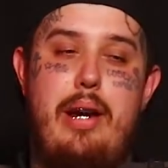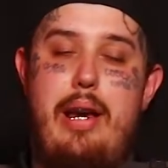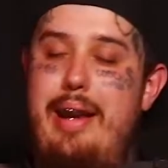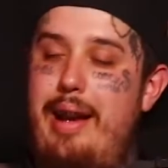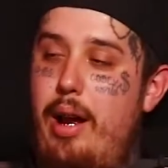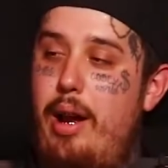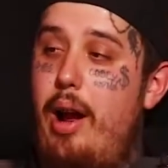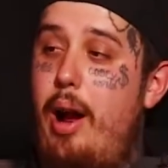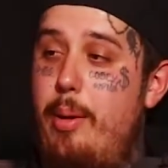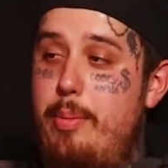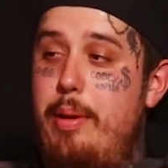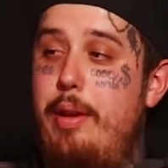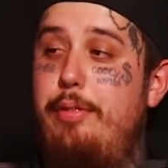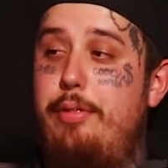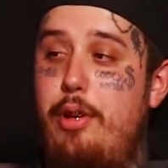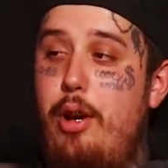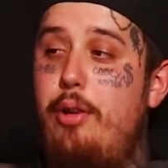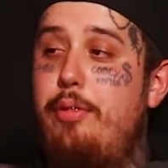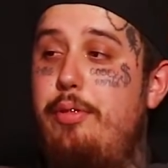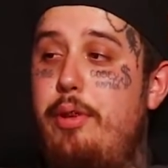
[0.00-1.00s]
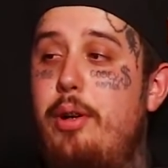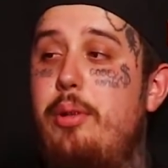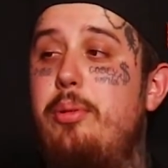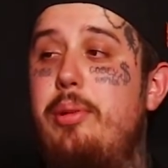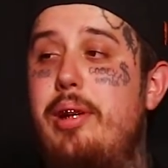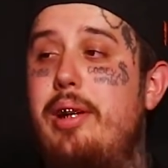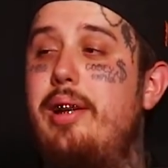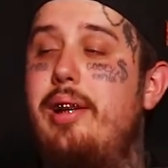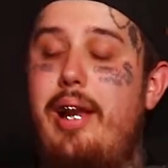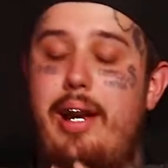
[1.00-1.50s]
And yeah, I, yeah. if y'all fuck
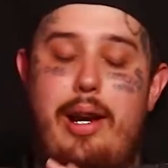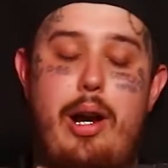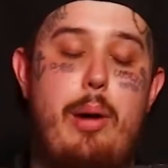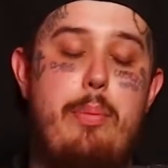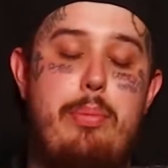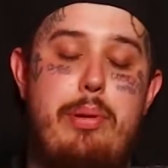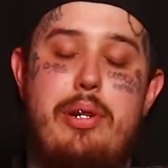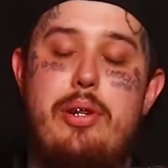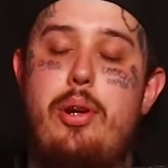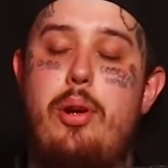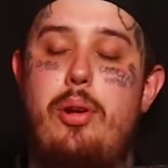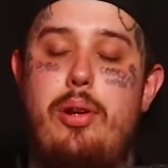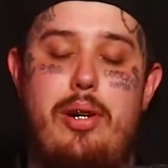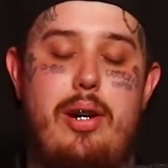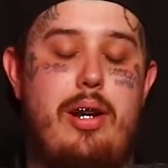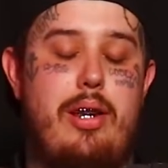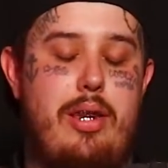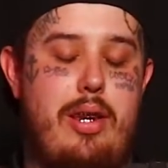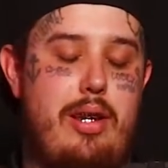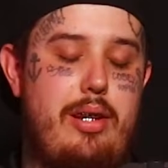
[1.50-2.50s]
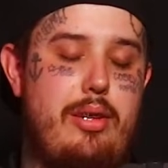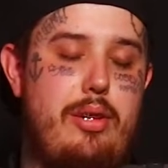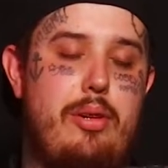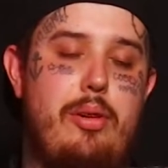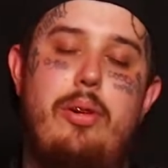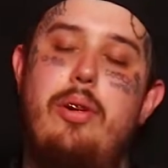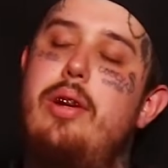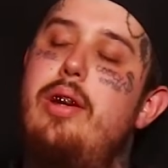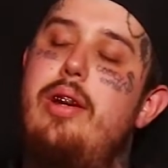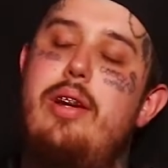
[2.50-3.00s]
with it, like I'll put y'all in contact
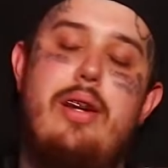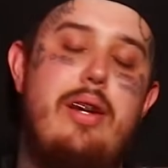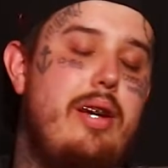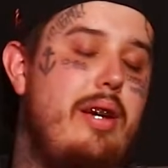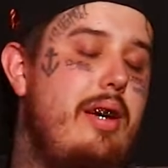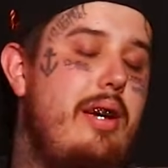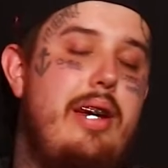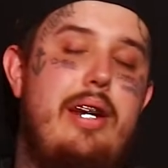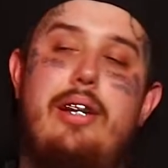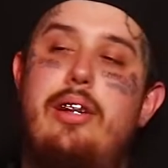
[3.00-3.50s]
too. Quick.